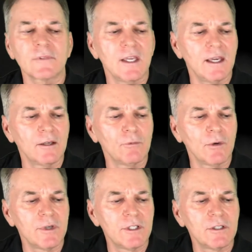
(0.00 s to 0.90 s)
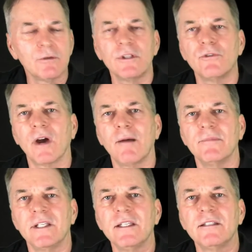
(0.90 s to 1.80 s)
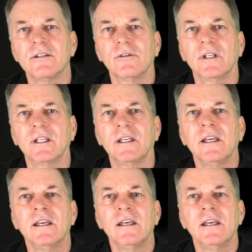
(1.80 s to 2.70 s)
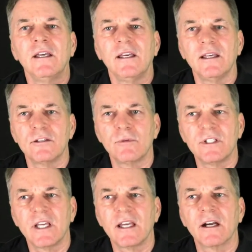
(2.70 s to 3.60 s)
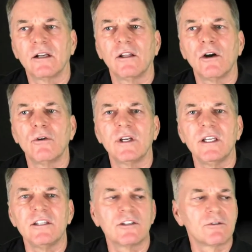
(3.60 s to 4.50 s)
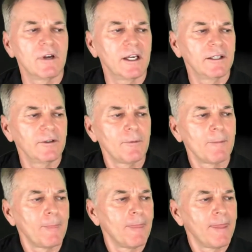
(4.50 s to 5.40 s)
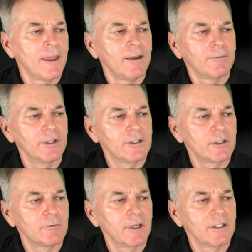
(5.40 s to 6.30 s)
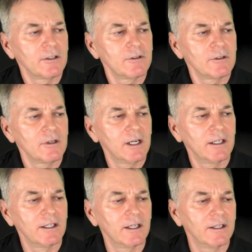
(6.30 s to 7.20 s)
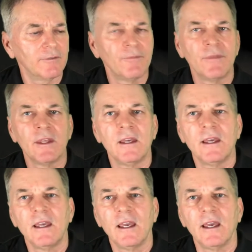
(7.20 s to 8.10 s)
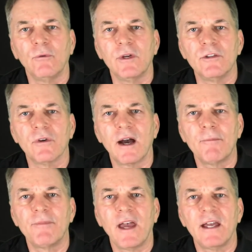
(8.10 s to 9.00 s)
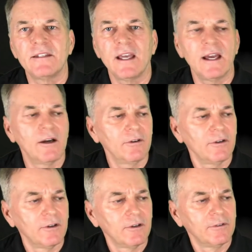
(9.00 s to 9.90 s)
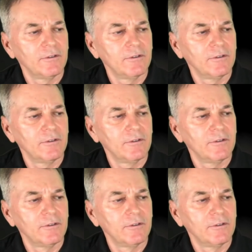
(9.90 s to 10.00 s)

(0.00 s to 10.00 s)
And what we do with drop D tuning is we take our low E string, I'm going to turn my tuner on here, and we drop that down